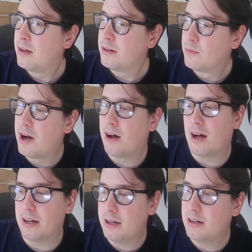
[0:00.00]

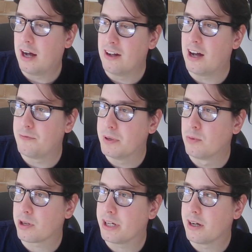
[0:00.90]
well, I've been
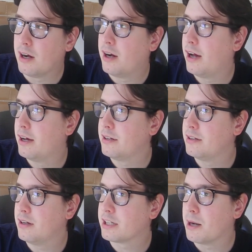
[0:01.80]
working
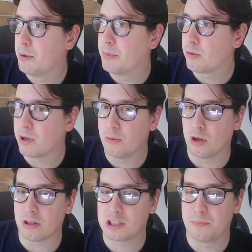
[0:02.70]
on a couple of big
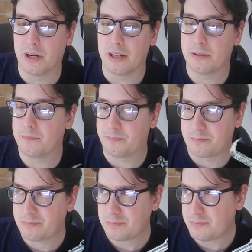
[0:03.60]
reworks, but
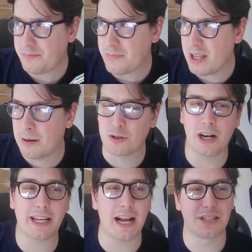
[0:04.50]
I'm trying
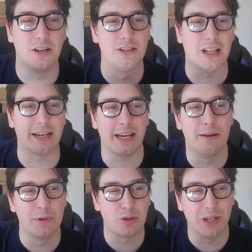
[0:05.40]
to catch those like
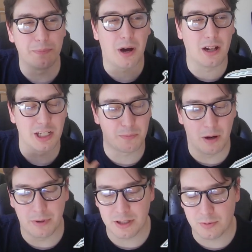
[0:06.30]
in between polish
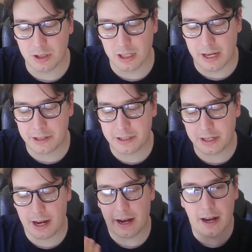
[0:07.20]
moments where like
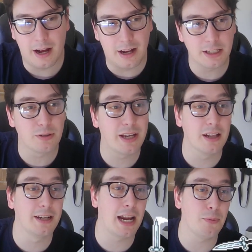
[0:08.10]
you
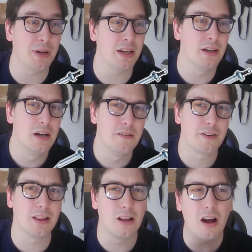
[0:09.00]
kill an enemy. For
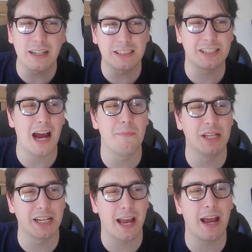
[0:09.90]
the longest time in
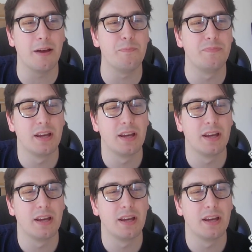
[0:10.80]
the game,